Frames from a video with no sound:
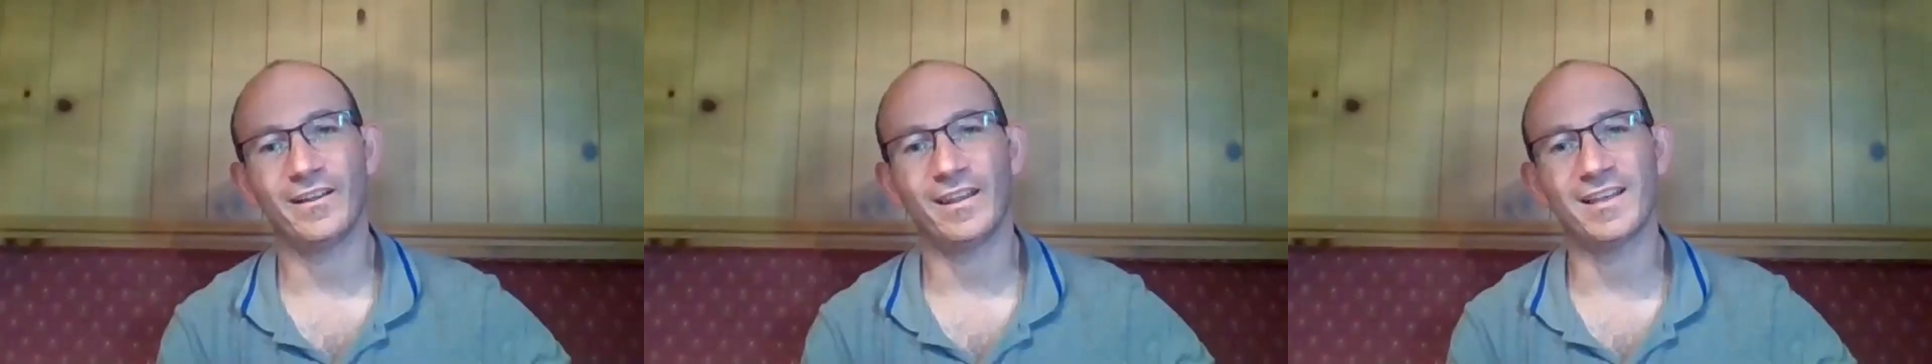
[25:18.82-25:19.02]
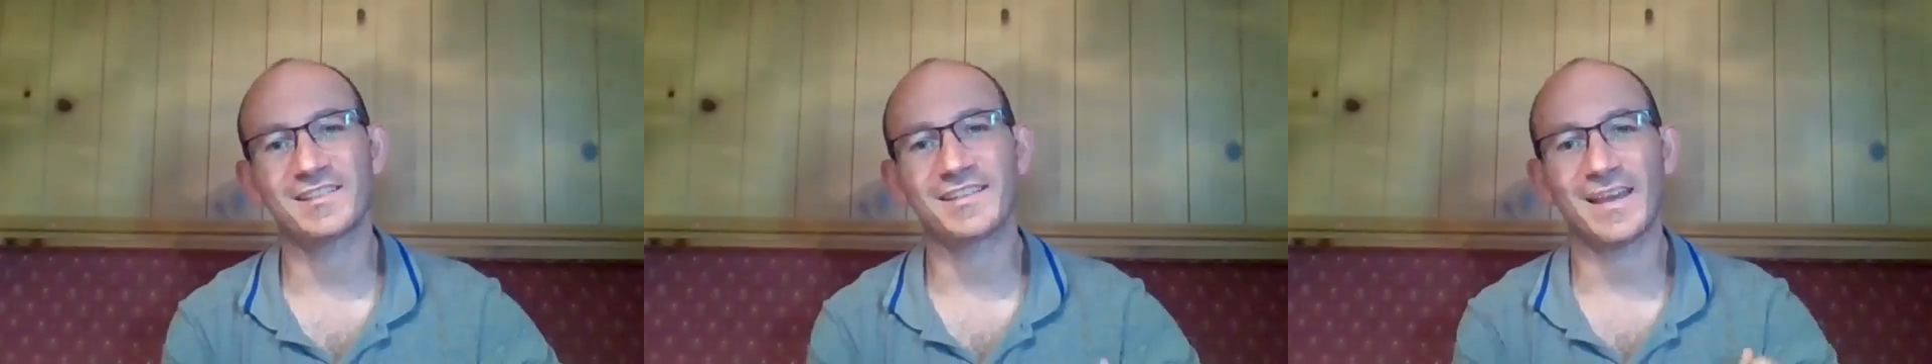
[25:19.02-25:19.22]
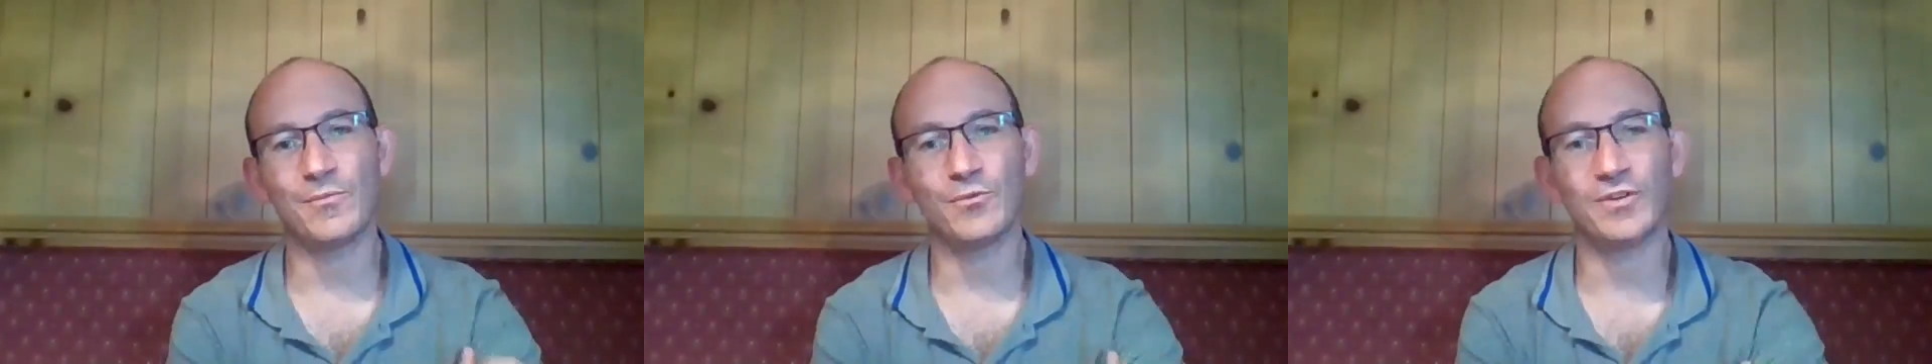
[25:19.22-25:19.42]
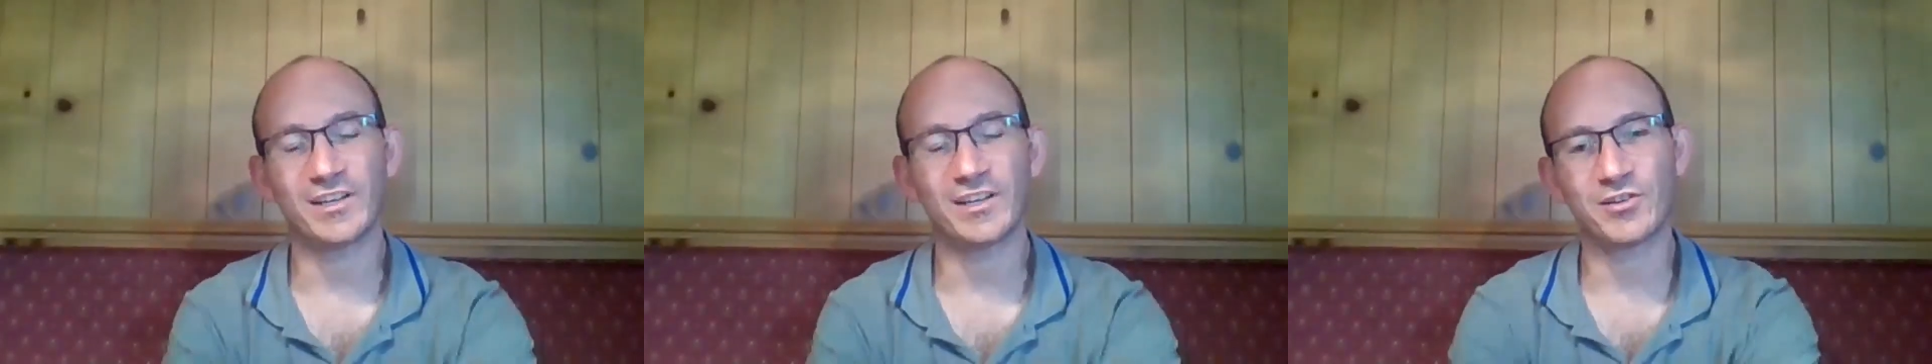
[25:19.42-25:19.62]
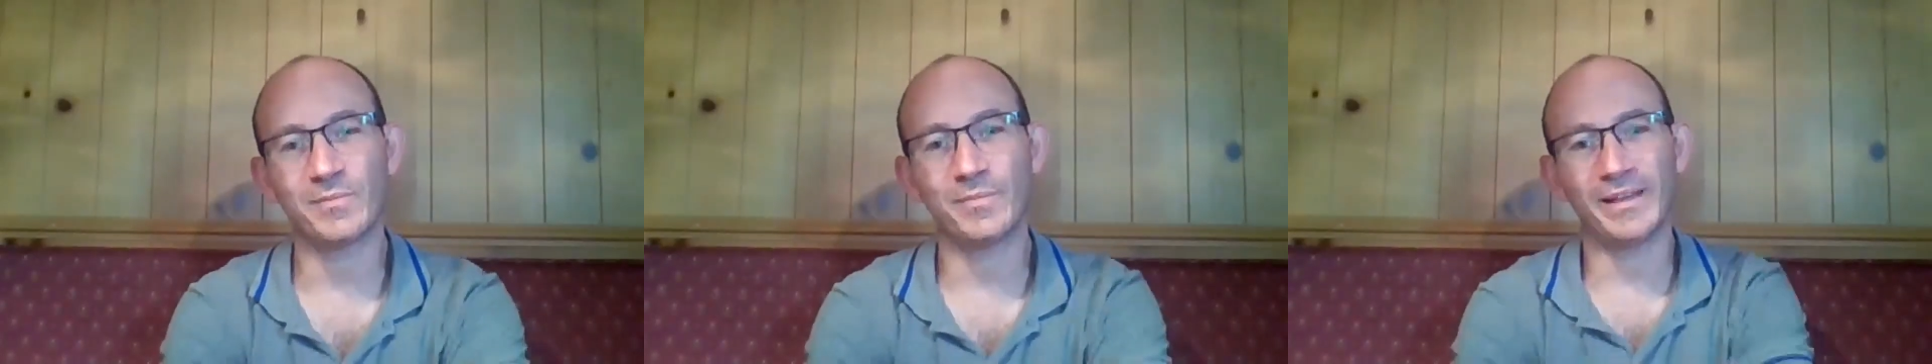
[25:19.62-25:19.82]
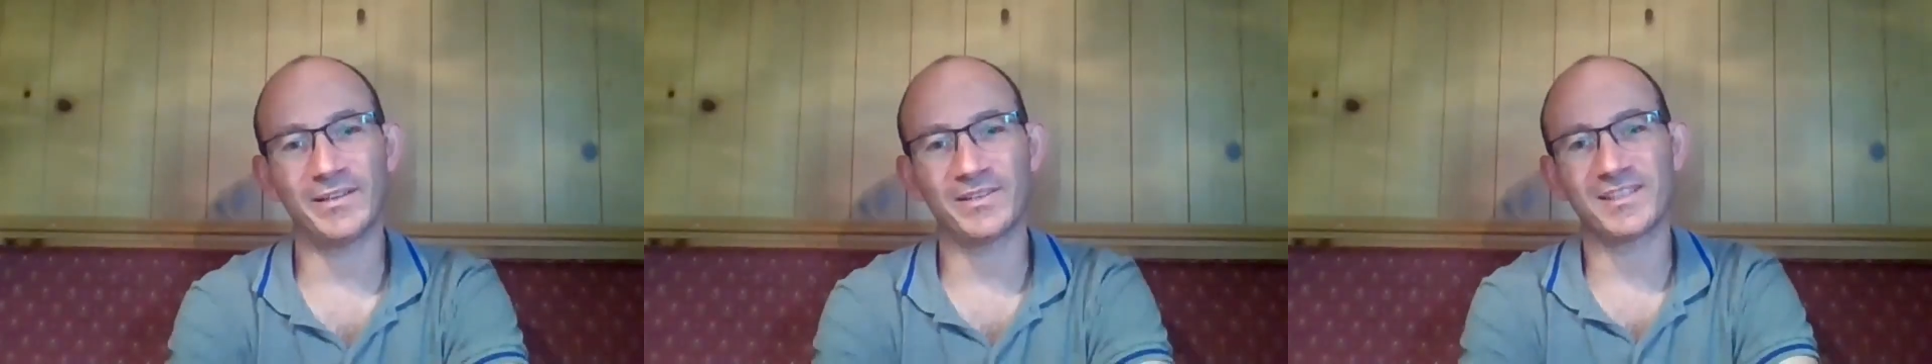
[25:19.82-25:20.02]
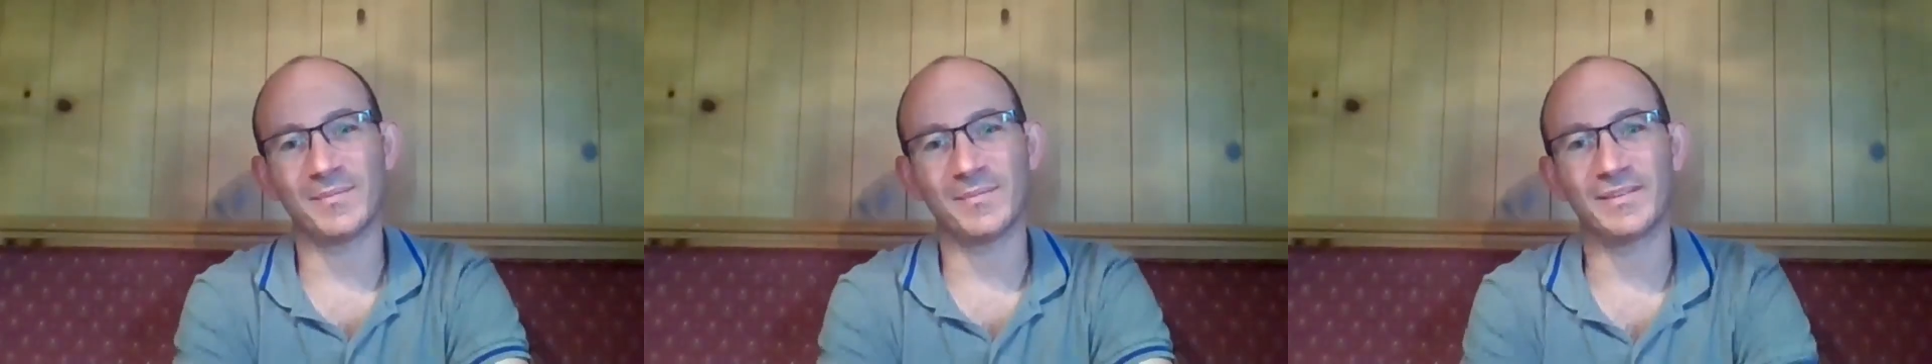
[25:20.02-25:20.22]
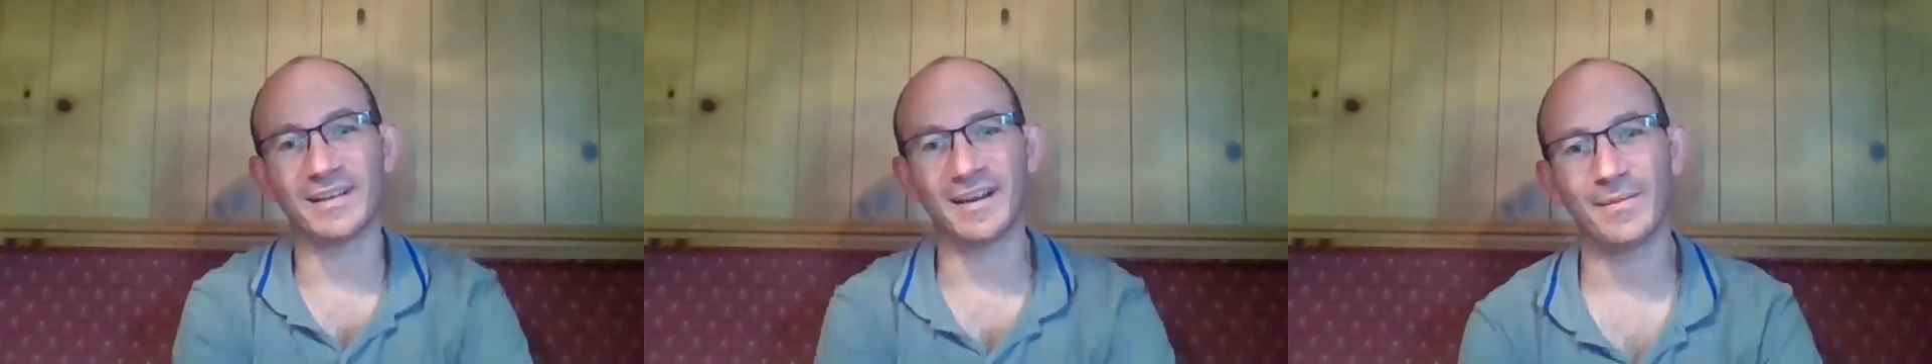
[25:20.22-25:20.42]
lot of game we actually play at the
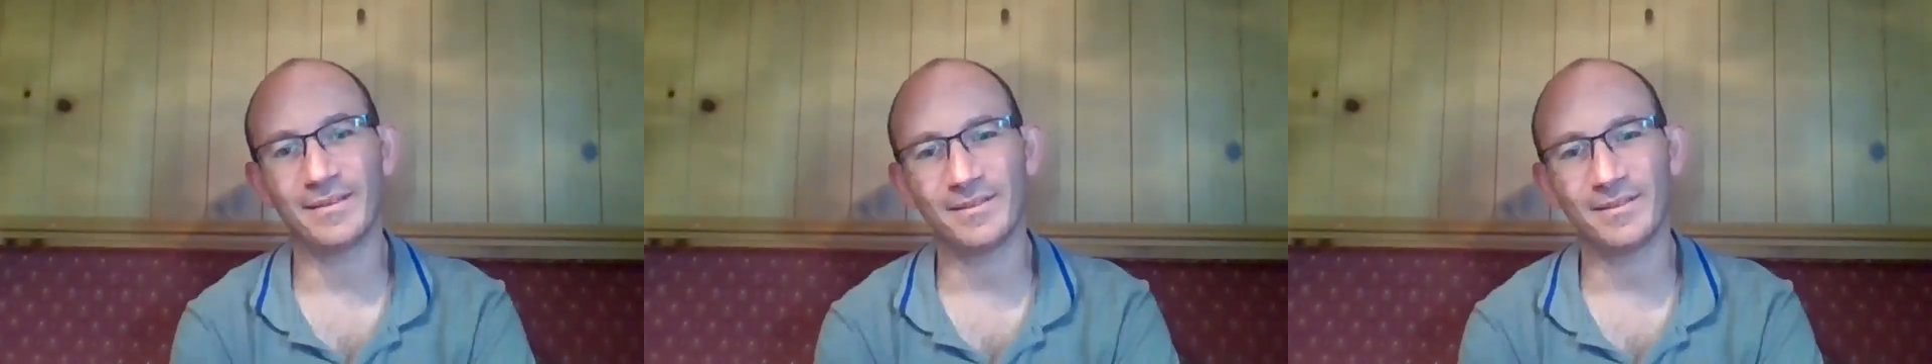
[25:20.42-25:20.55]
same time